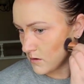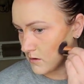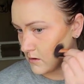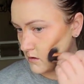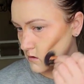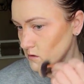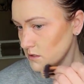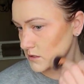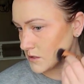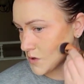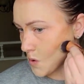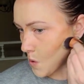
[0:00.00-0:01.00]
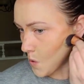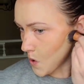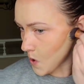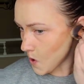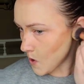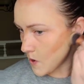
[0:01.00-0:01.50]
And just gonna
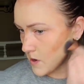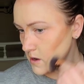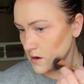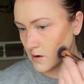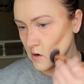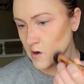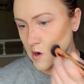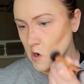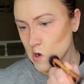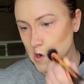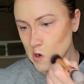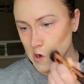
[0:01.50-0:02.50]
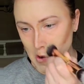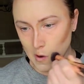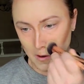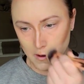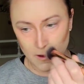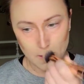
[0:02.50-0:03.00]
work it in
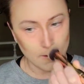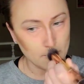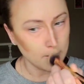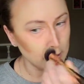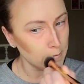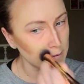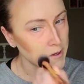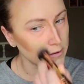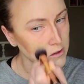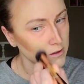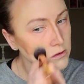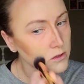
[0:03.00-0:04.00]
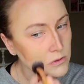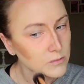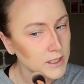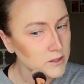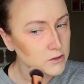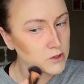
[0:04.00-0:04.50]
a little bit, not too
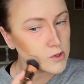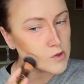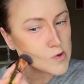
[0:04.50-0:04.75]
much.